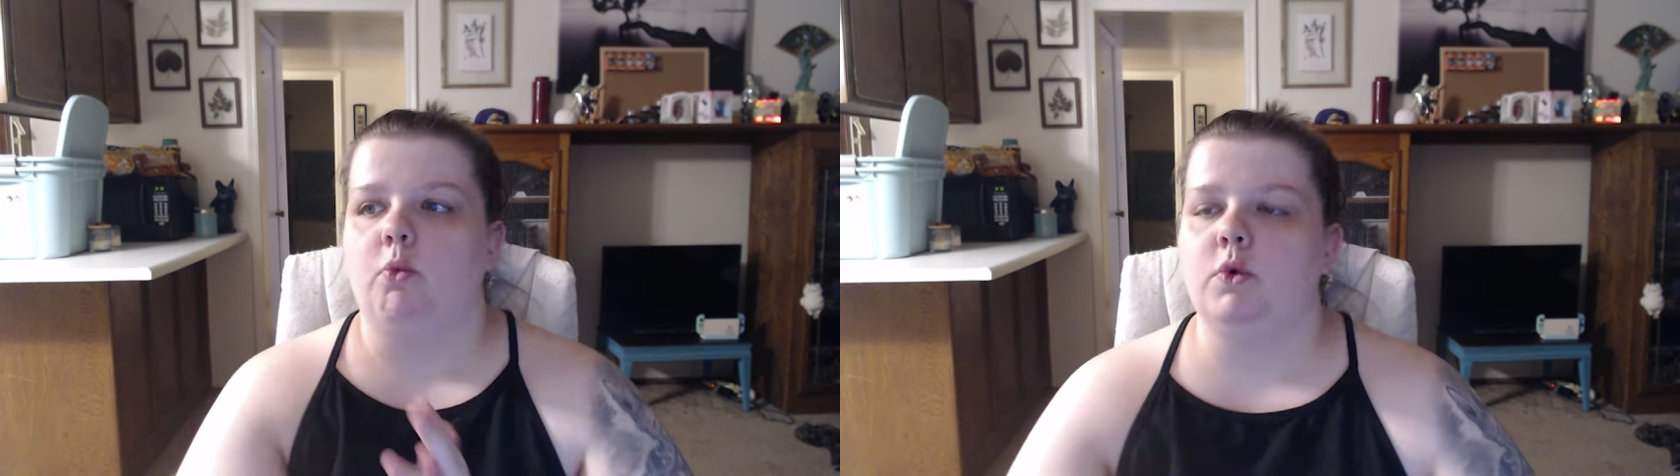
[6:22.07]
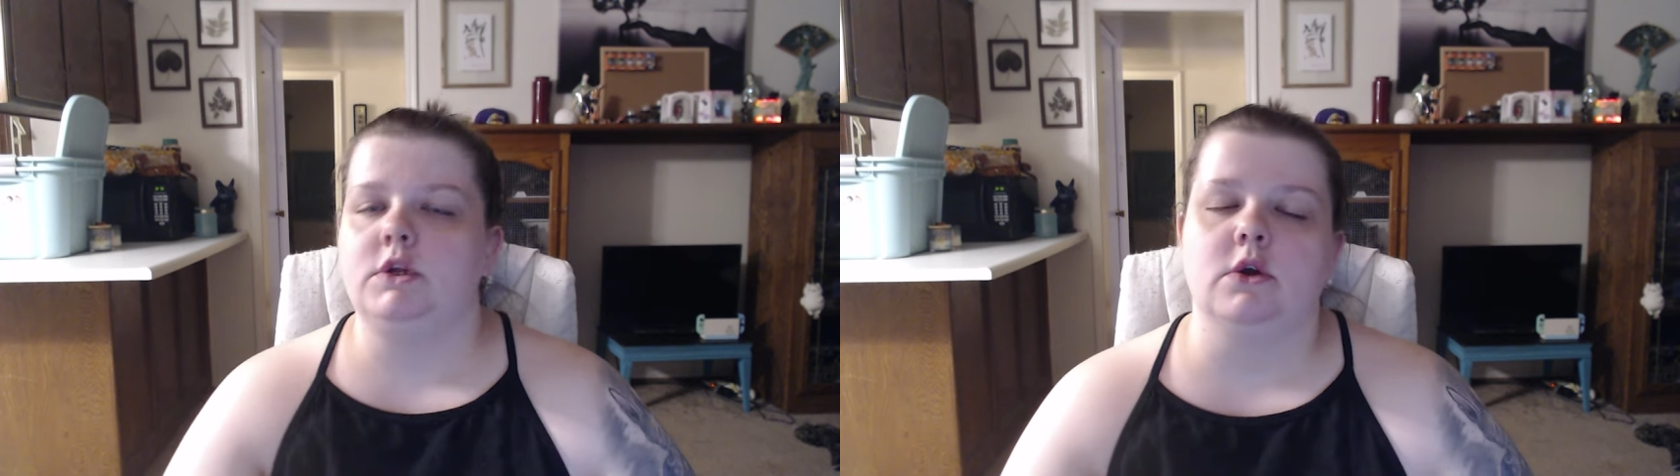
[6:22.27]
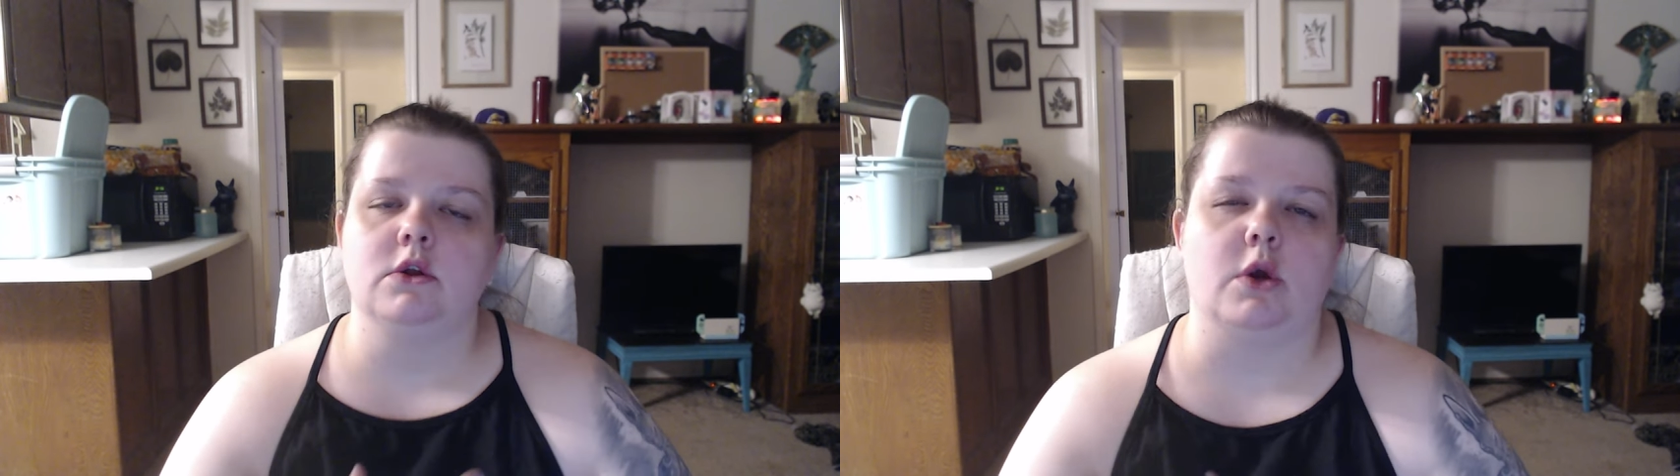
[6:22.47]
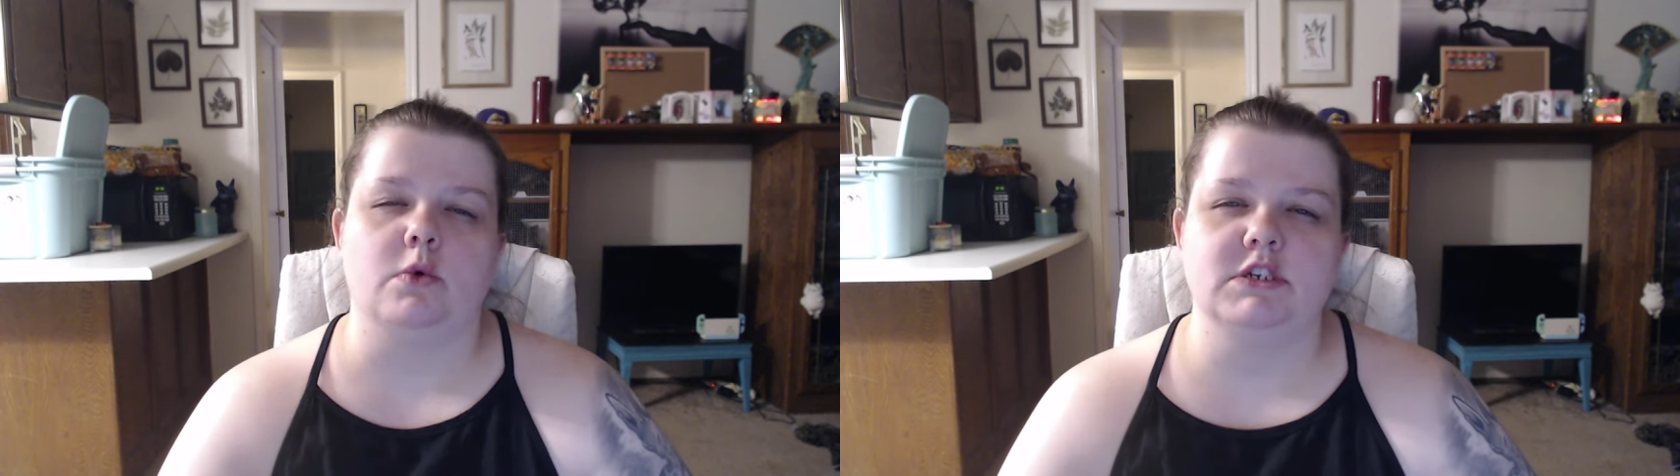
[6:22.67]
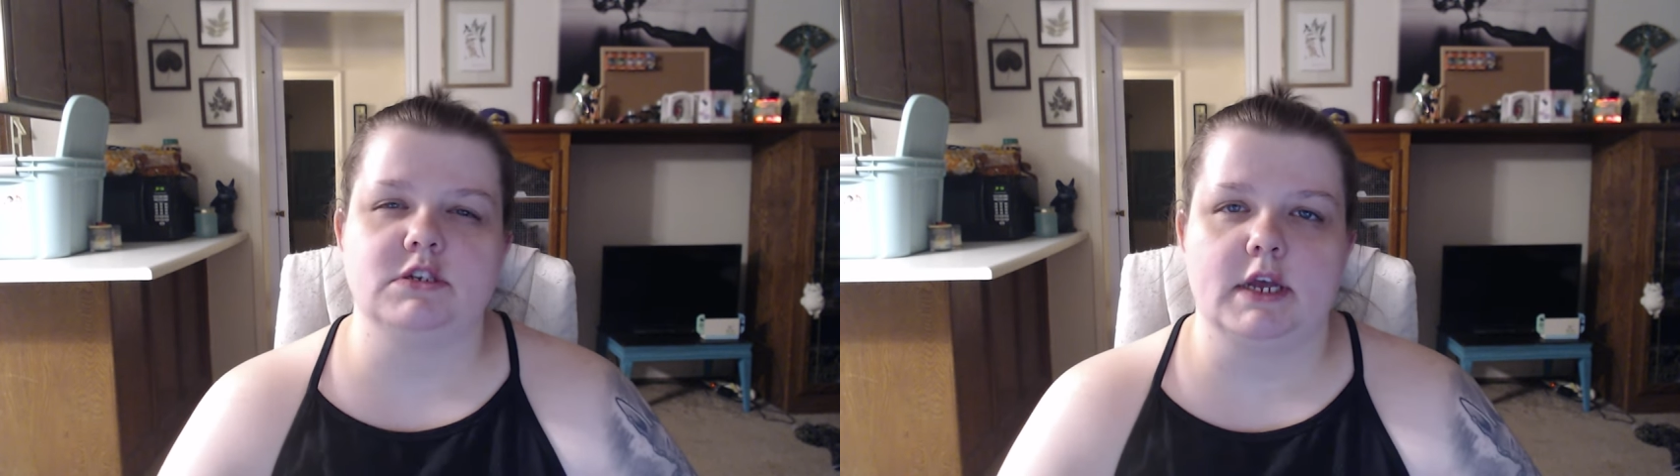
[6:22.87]
When you're
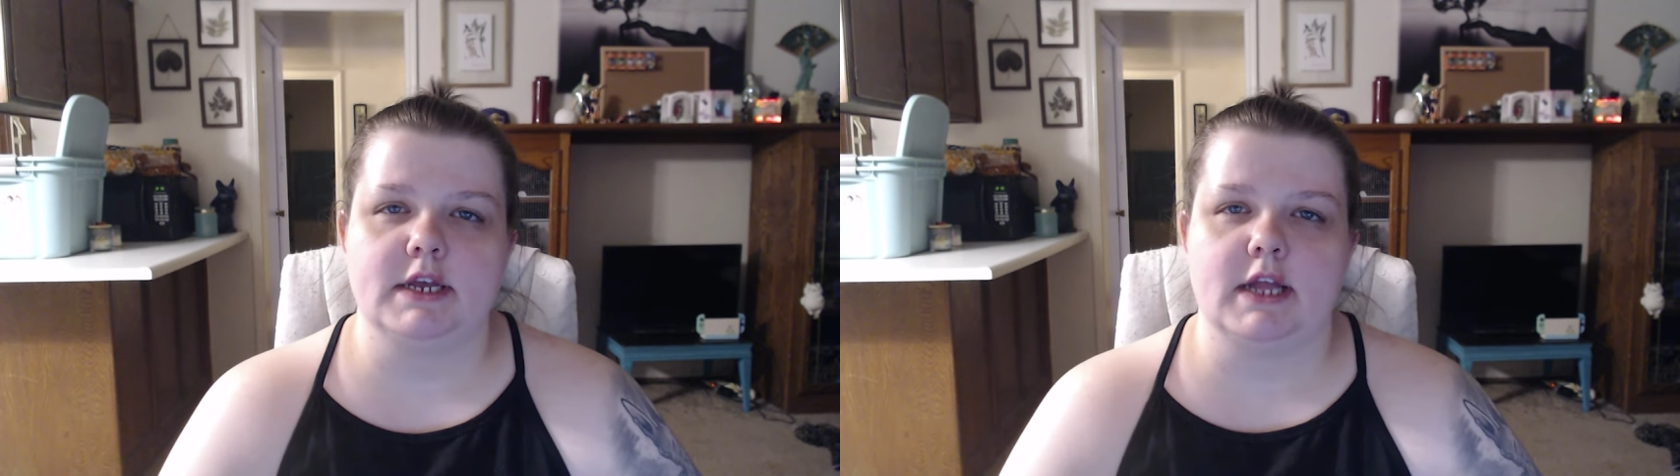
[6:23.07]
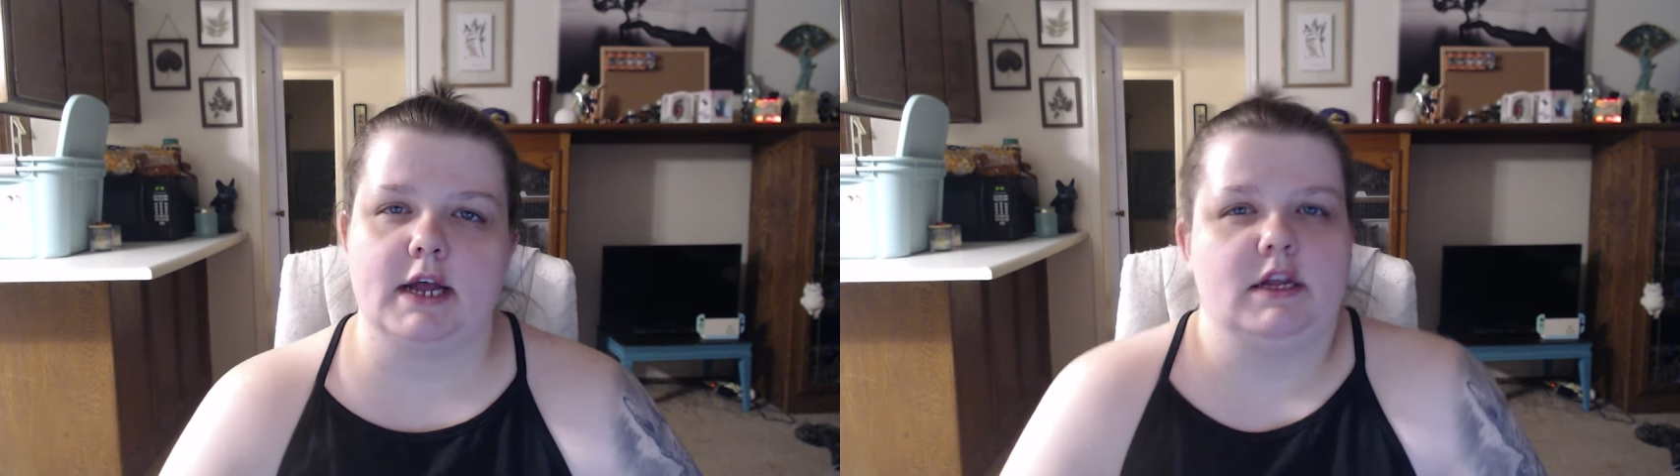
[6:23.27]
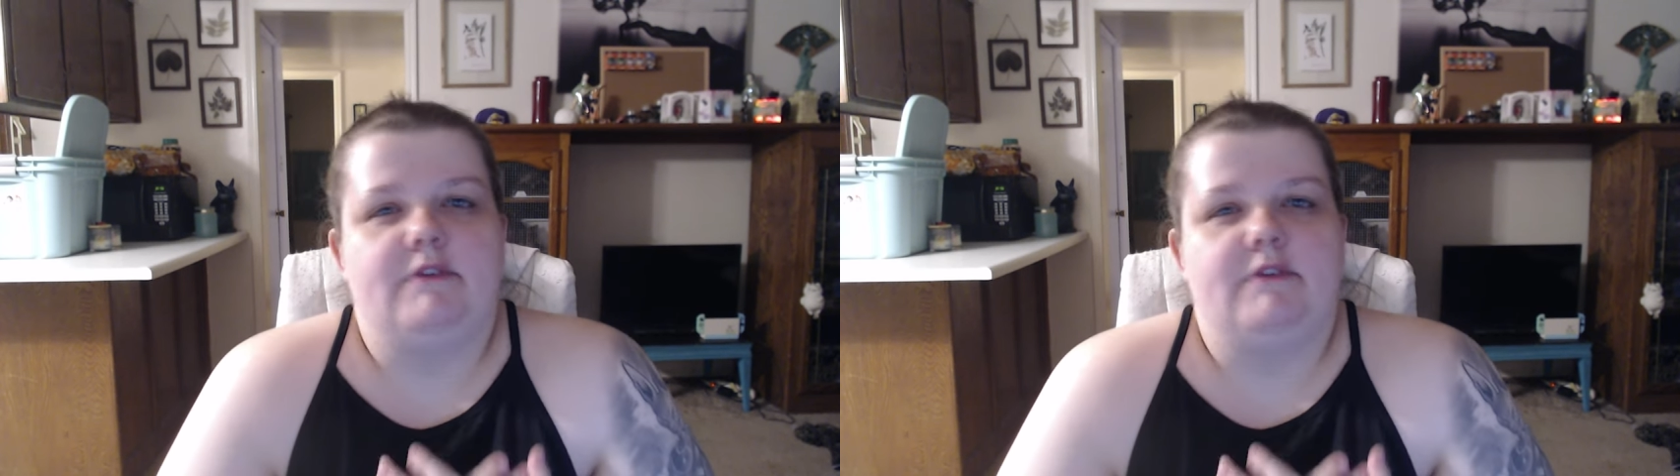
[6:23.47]
noticed like that,